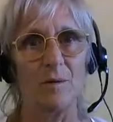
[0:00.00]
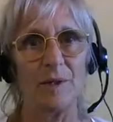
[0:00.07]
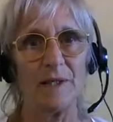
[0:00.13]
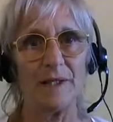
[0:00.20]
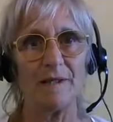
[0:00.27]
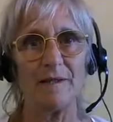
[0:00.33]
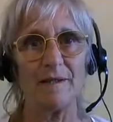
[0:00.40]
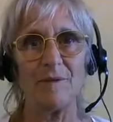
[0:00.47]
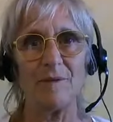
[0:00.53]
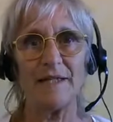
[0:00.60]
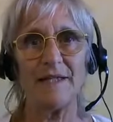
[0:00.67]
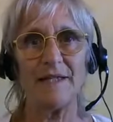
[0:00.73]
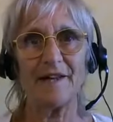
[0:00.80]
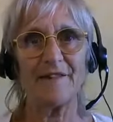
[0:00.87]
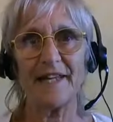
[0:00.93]
but with
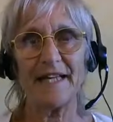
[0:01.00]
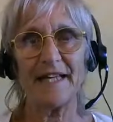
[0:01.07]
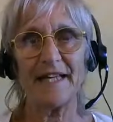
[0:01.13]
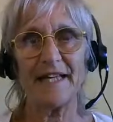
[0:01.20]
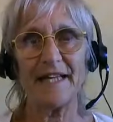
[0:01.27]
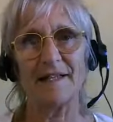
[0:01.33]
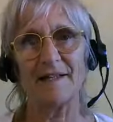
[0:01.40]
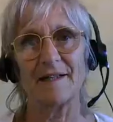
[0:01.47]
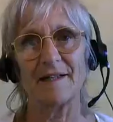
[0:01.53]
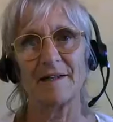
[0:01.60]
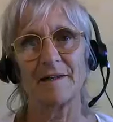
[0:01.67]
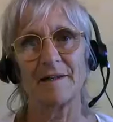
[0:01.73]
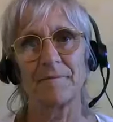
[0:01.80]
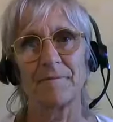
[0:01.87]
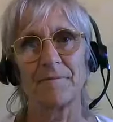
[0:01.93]
nothing in it
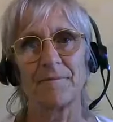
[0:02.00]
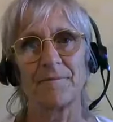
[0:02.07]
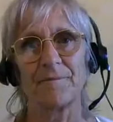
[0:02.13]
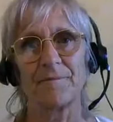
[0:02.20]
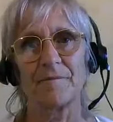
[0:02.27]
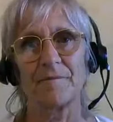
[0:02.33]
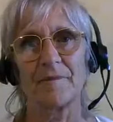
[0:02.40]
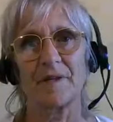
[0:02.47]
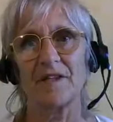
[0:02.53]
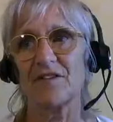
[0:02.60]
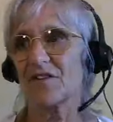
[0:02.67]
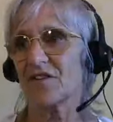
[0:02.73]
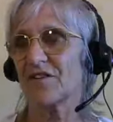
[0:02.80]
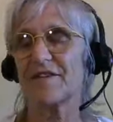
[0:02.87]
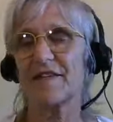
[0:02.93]
it's
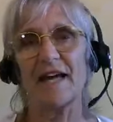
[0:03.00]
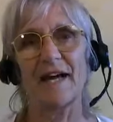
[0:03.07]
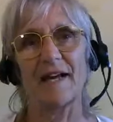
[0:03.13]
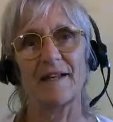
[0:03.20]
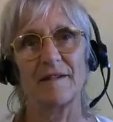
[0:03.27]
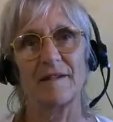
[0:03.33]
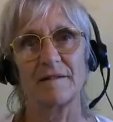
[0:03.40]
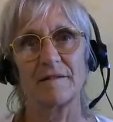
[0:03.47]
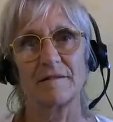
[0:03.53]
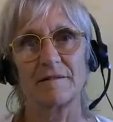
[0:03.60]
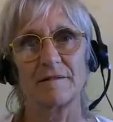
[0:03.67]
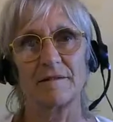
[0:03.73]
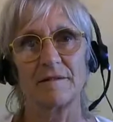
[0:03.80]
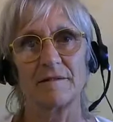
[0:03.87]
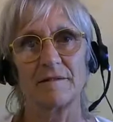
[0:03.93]
just that
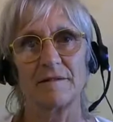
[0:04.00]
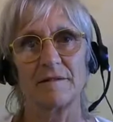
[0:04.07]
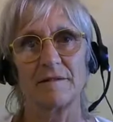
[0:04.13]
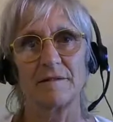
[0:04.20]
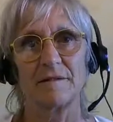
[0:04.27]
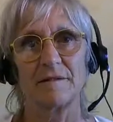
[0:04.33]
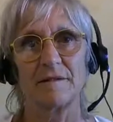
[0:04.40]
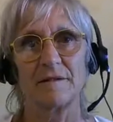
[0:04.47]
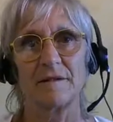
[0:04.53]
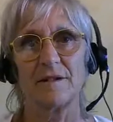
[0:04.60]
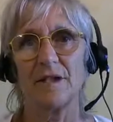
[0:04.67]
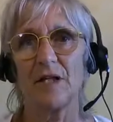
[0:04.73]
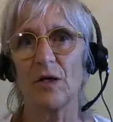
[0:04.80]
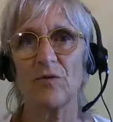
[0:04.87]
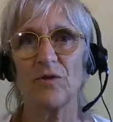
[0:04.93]

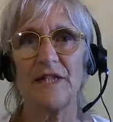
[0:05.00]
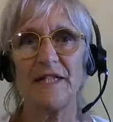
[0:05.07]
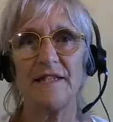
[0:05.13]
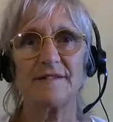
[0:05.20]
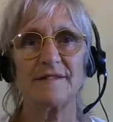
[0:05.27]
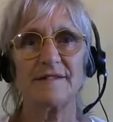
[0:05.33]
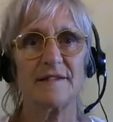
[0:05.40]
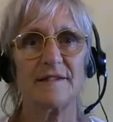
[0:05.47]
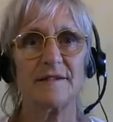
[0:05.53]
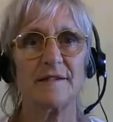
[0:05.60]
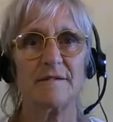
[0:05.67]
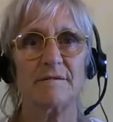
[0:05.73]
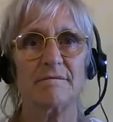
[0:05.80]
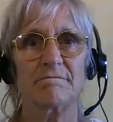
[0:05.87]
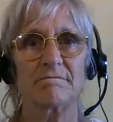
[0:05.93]
no
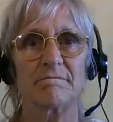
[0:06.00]
reason